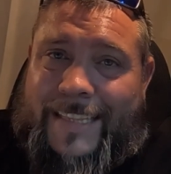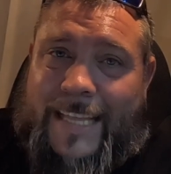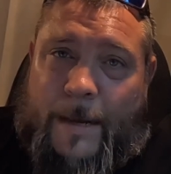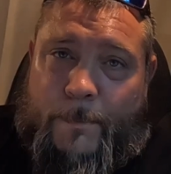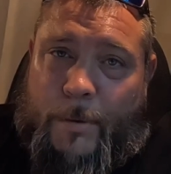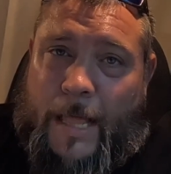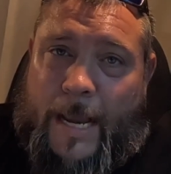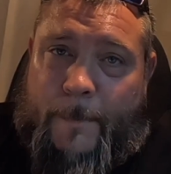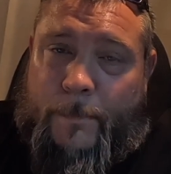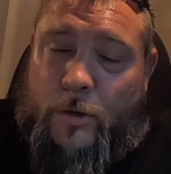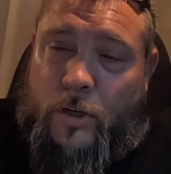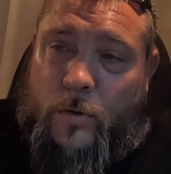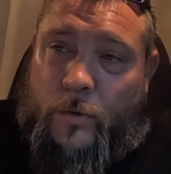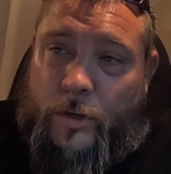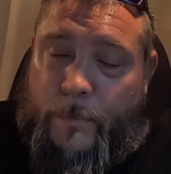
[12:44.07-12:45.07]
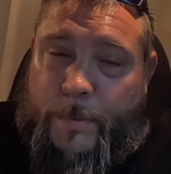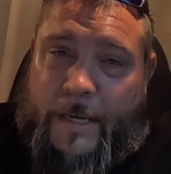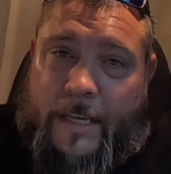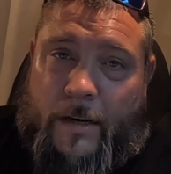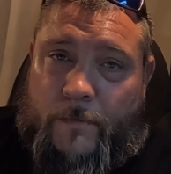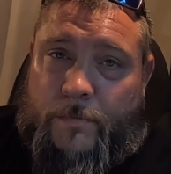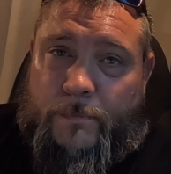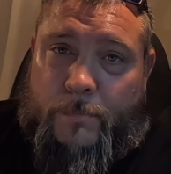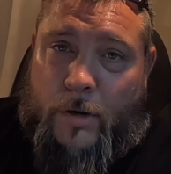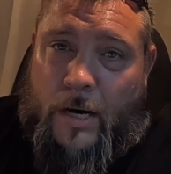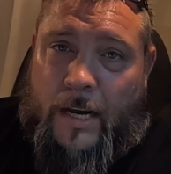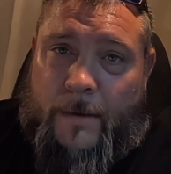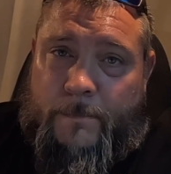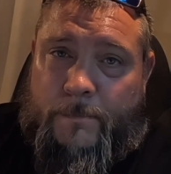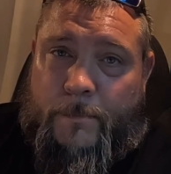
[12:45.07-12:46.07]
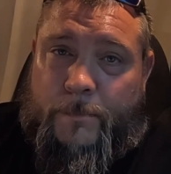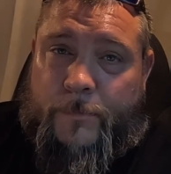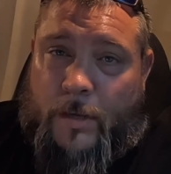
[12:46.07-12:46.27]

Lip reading: that black book when you pick it up from Prime,